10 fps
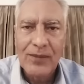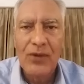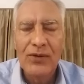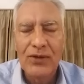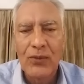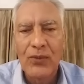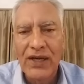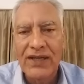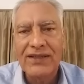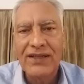The amount of
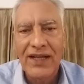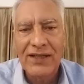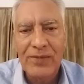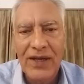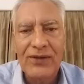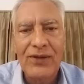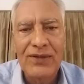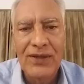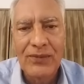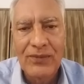work they expect
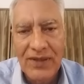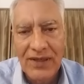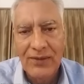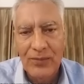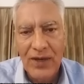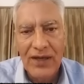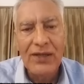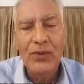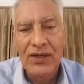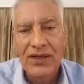of the
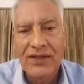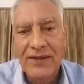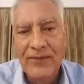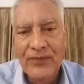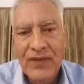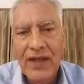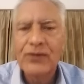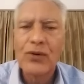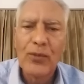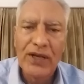party workers,
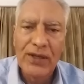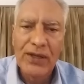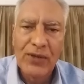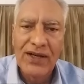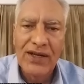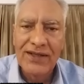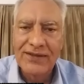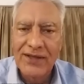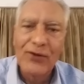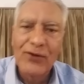there's so many
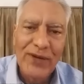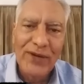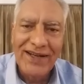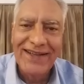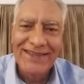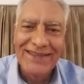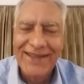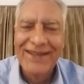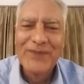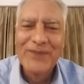meetings, review meetings,
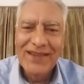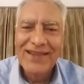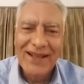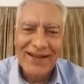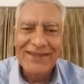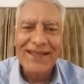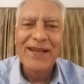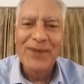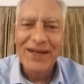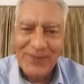and their
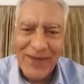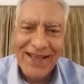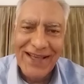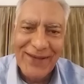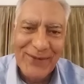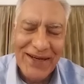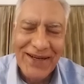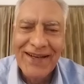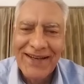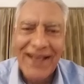assignments being given.